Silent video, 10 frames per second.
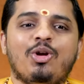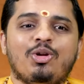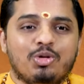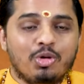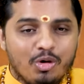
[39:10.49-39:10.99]

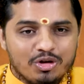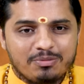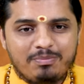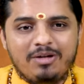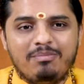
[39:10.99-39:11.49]
Those
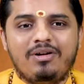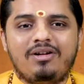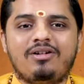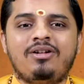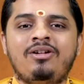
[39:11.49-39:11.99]

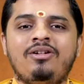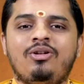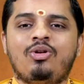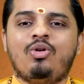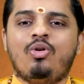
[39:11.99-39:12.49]
people
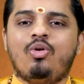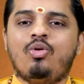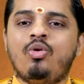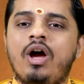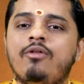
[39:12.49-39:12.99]

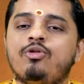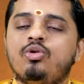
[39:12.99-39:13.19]
who have